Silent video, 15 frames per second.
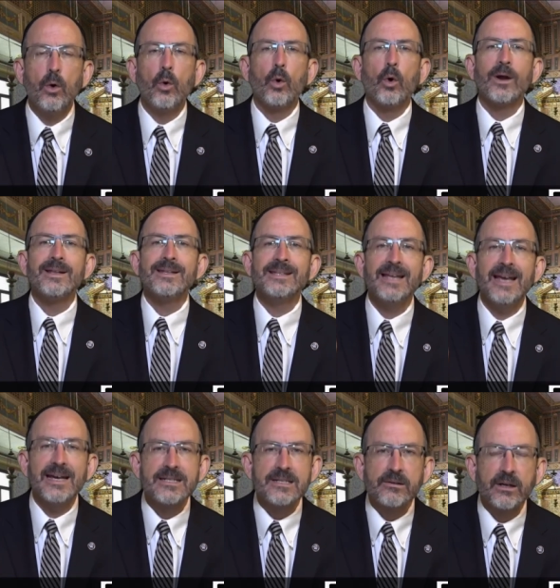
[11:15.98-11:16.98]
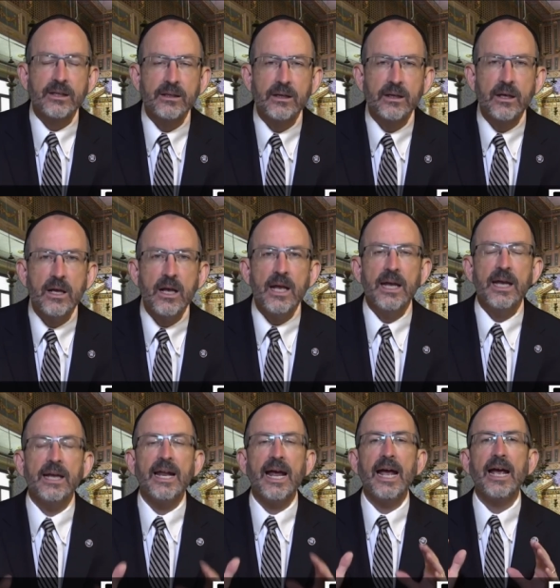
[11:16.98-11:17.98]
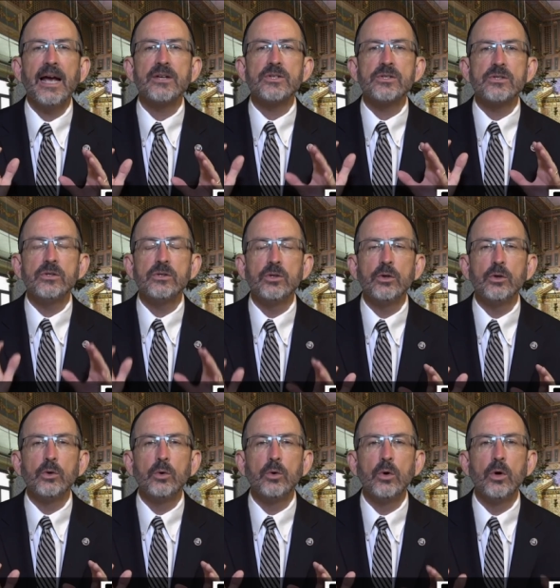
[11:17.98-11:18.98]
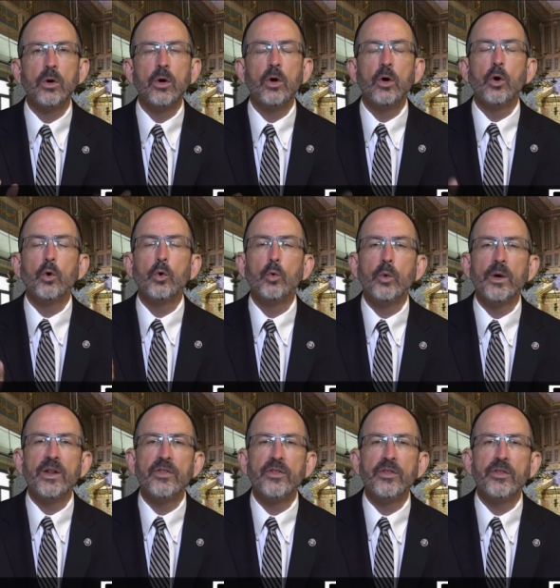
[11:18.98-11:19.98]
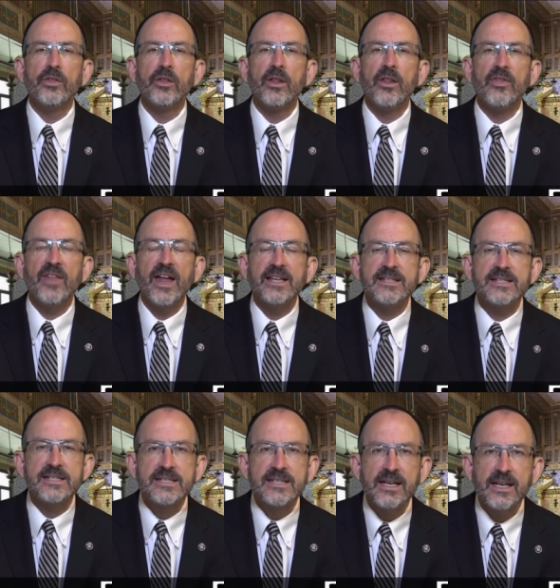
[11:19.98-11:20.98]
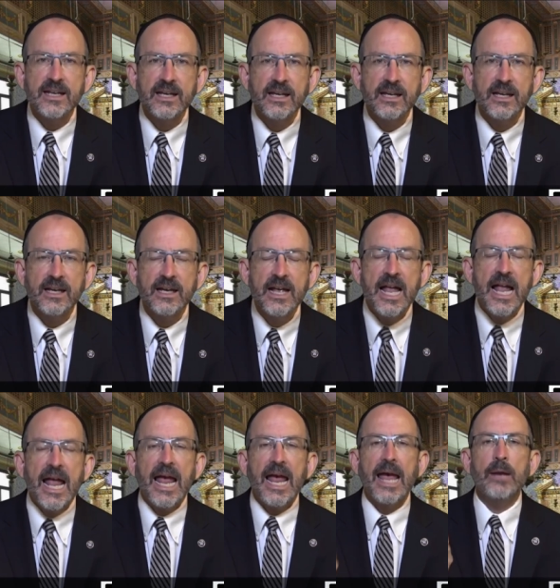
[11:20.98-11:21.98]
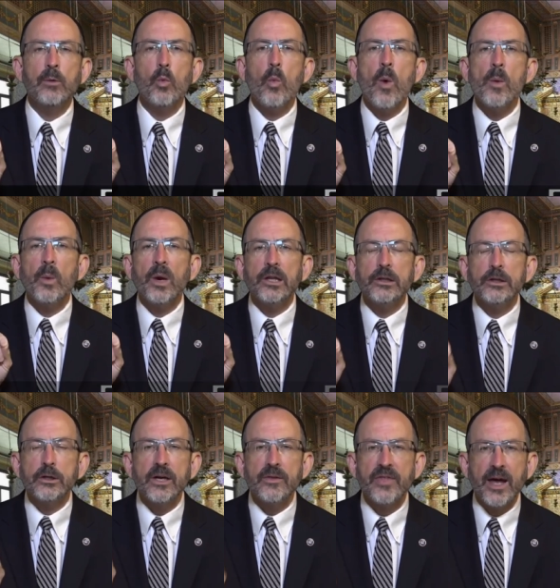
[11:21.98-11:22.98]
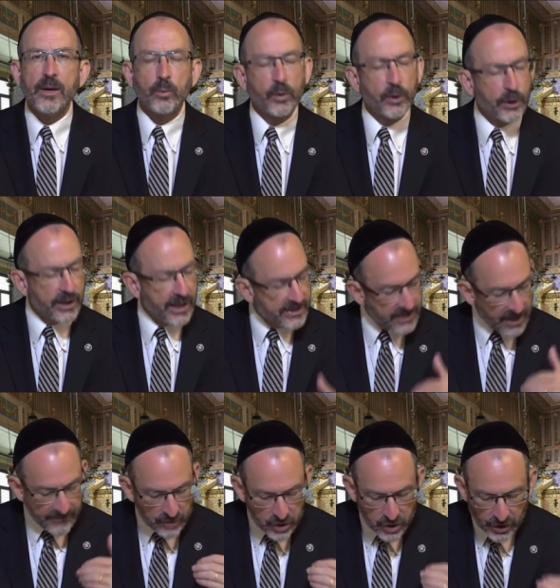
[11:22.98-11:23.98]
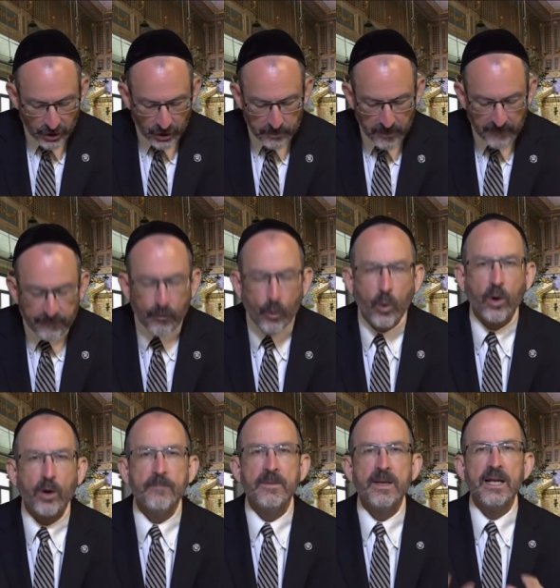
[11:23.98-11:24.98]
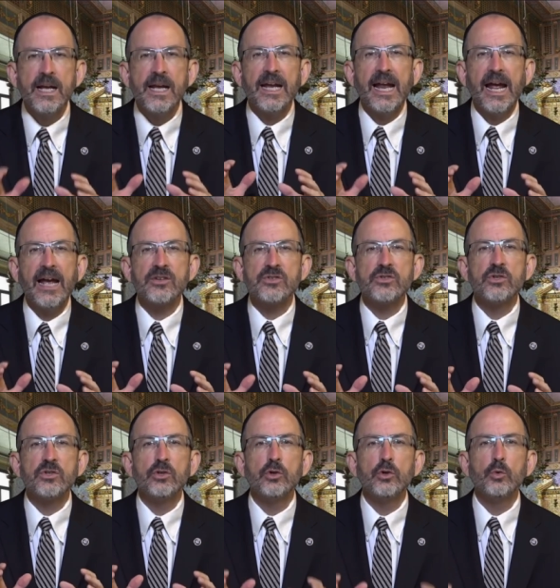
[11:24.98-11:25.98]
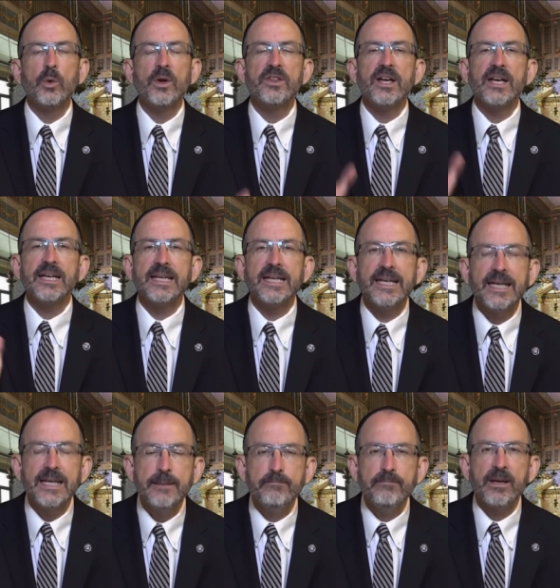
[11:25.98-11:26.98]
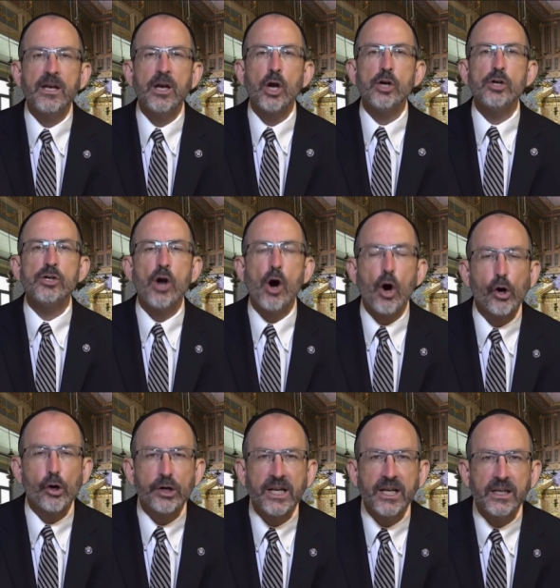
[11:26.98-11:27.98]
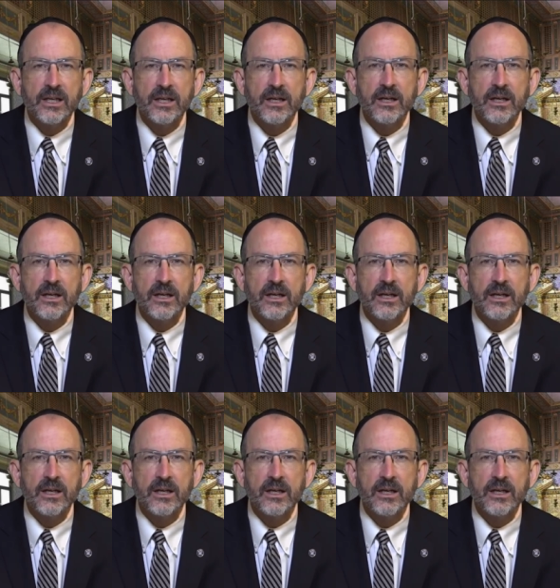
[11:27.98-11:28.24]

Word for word: or nazareth it has to do with that city and when we look at that word as i've shared before it has to do with keeping guarding